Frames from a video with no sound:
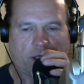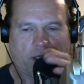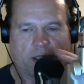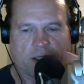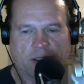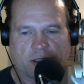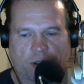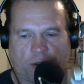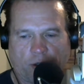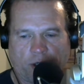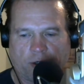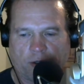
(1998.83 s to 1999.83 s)
is
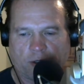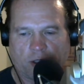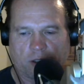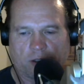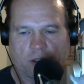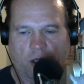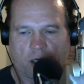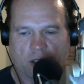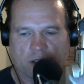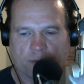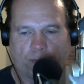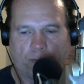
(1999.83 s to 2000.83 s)
dirtier than a
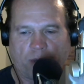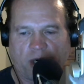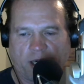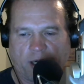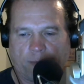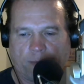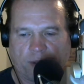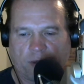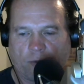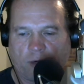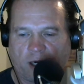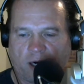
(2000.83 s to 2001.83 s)
dog's butt,
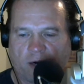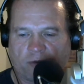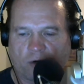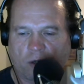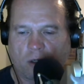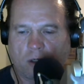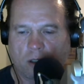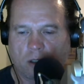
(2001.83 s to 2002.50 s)
but whatever.